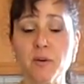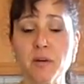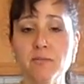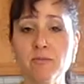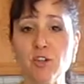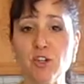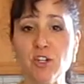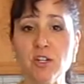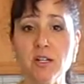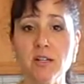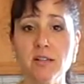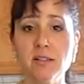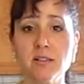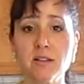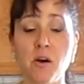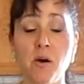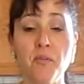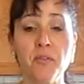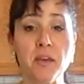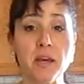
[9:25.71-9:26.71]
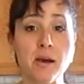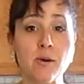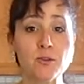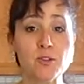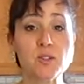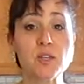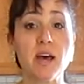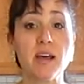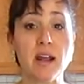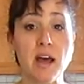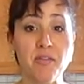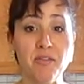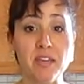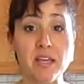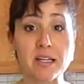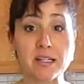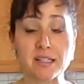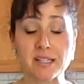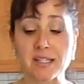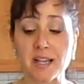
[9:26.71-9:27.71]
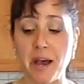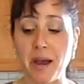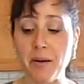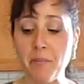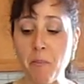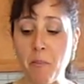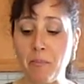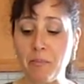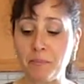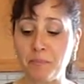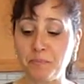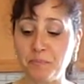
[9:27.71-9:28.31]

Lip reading: the cream cheese on the outside and the inside.